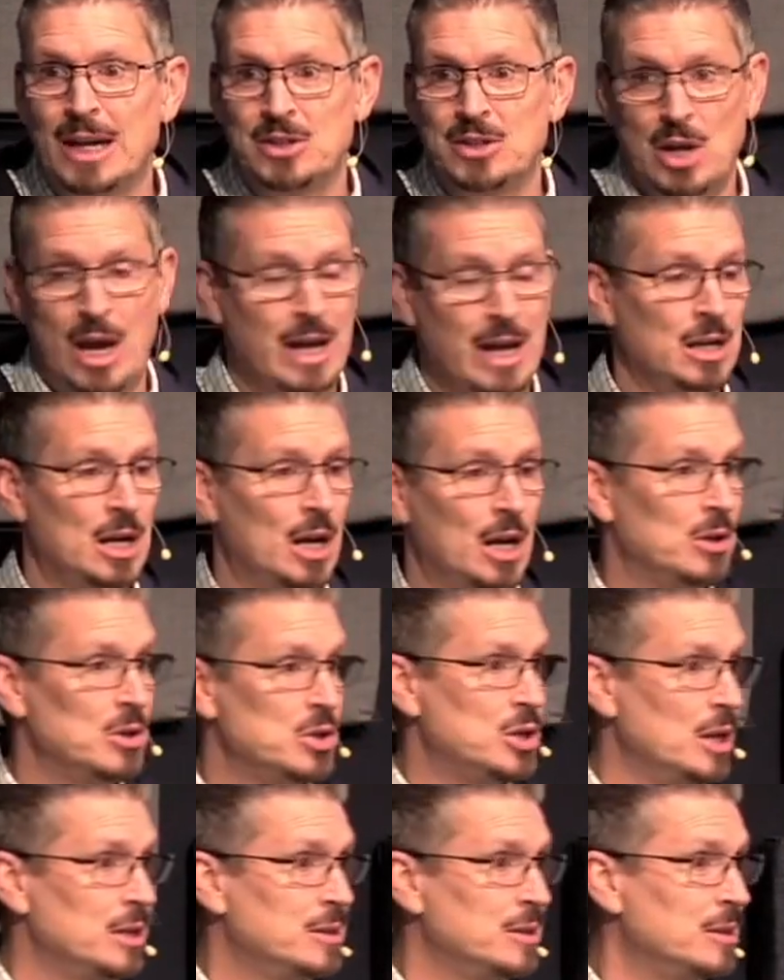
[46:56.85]
As
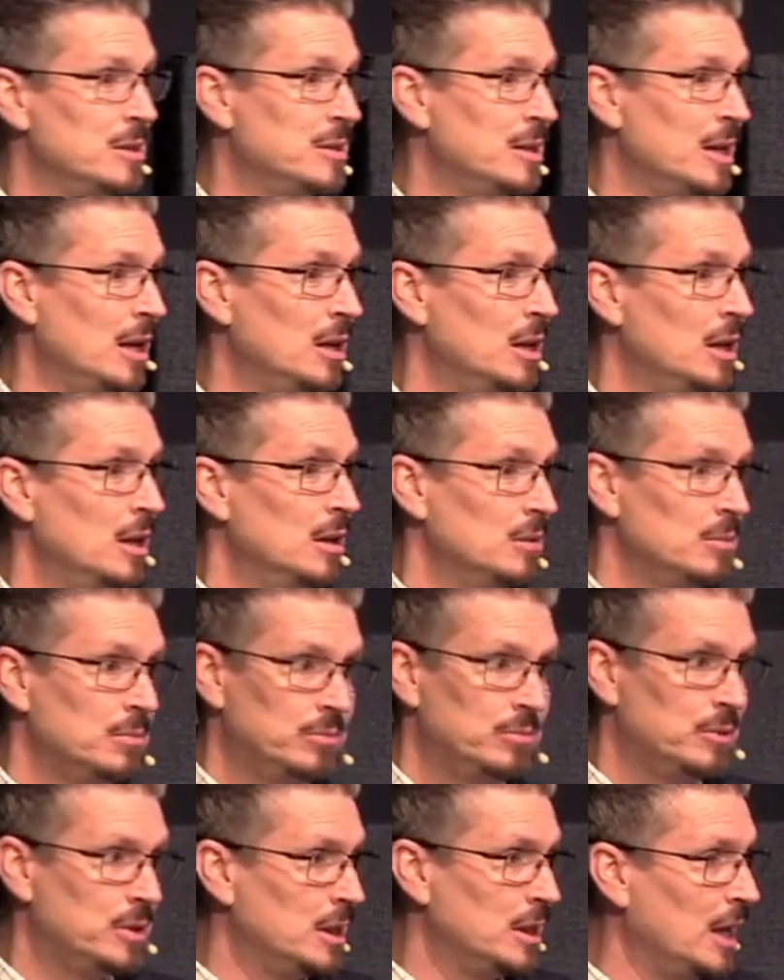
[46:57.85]
Adoniram Judson said,
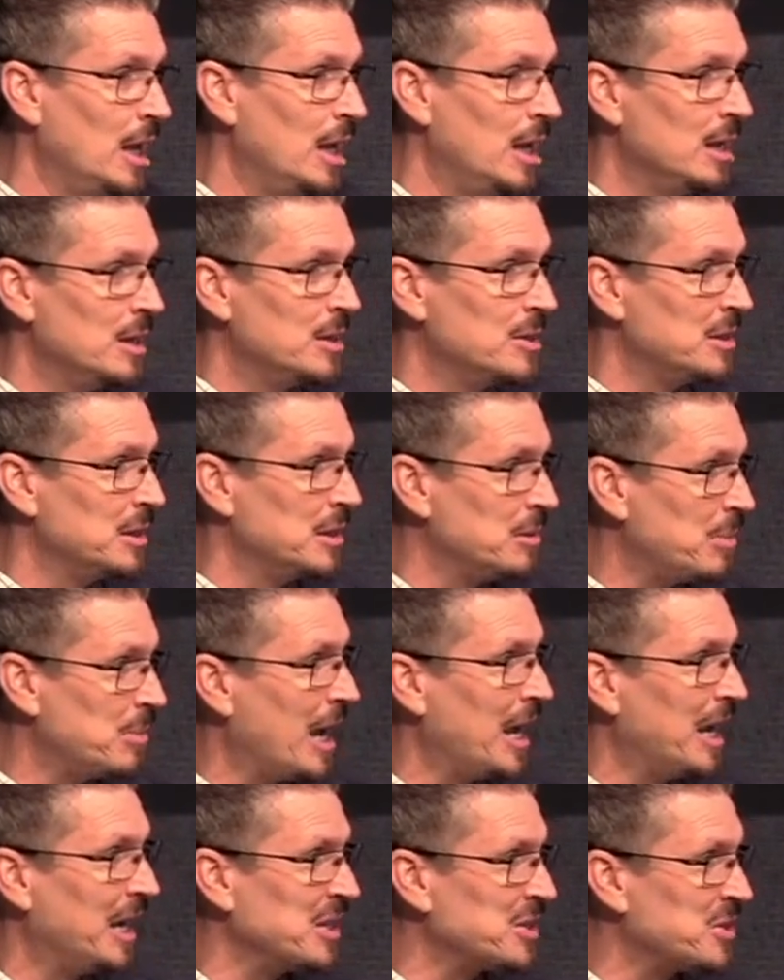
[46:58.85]
today is in the
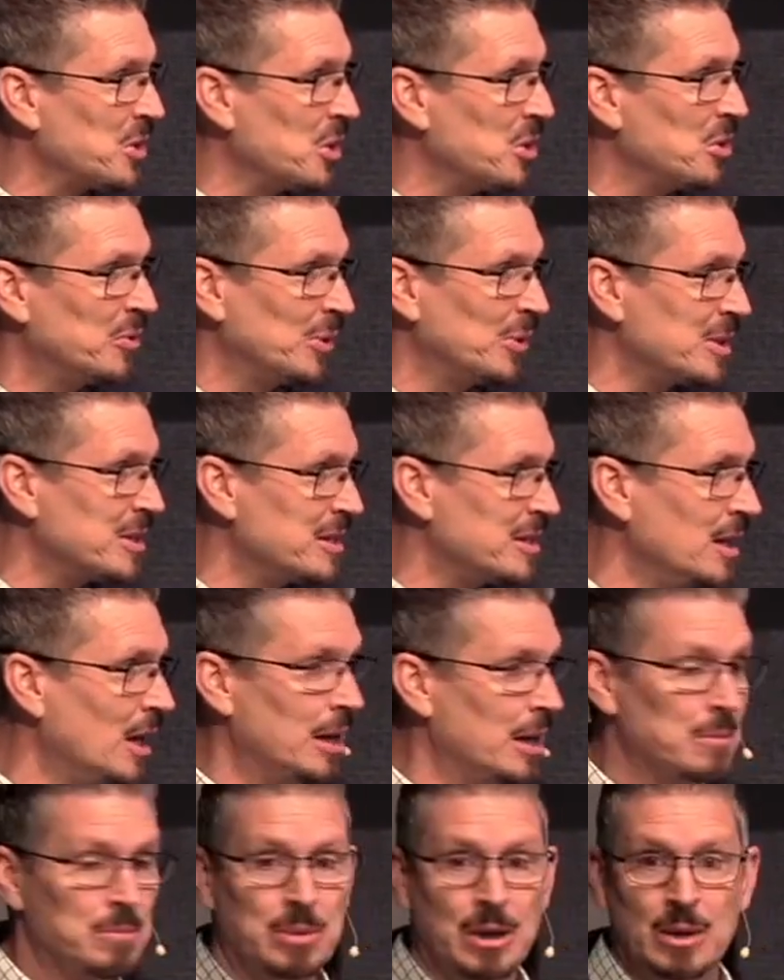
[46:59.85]
bank, it's over, it's
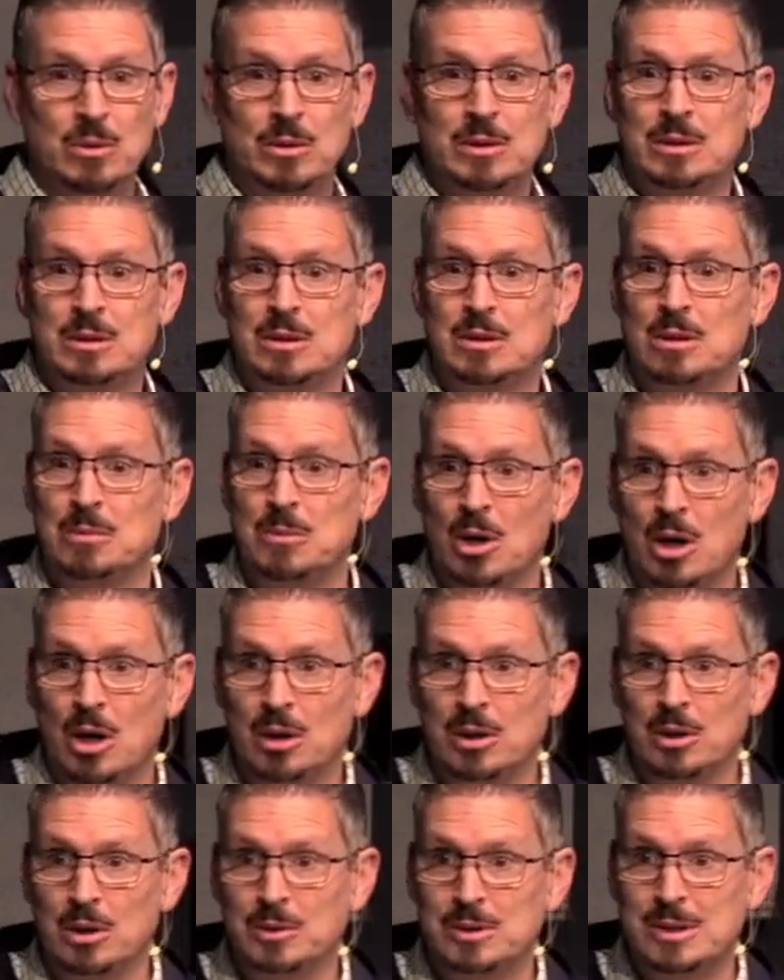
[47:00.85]
done, but
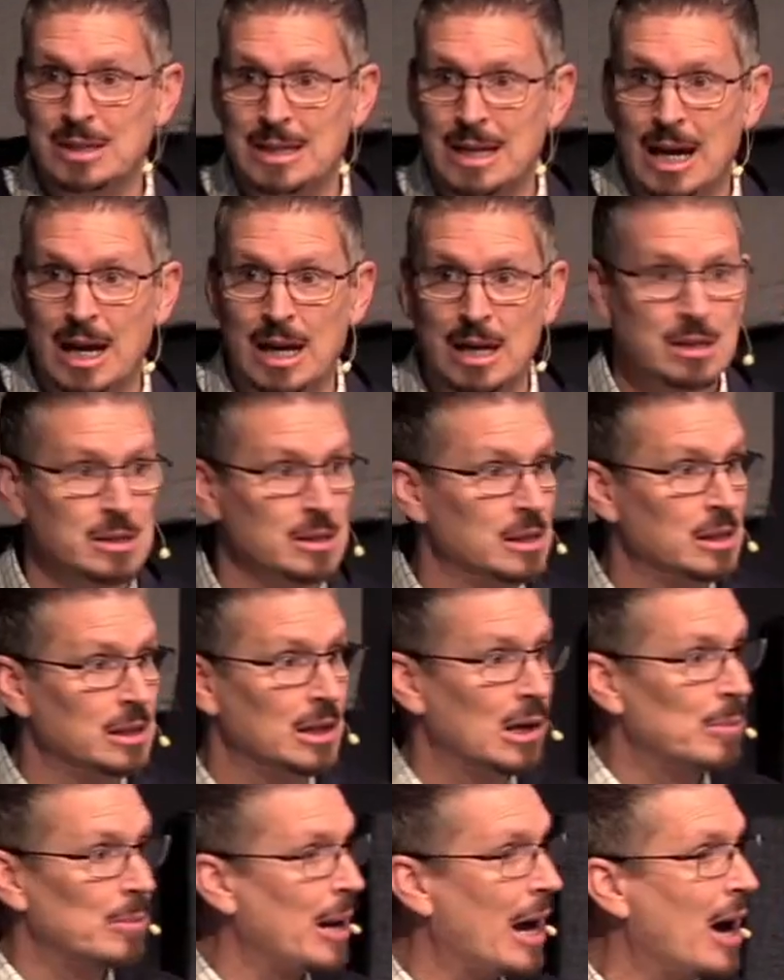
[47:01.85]
tomorrow, today is
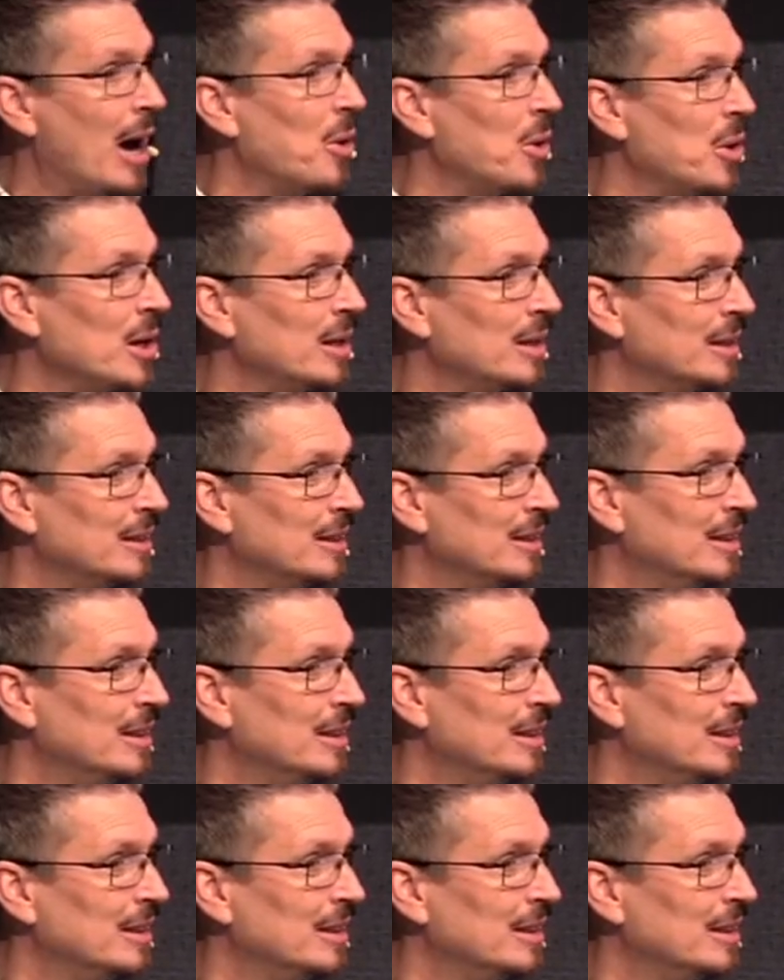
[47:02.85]
in our power.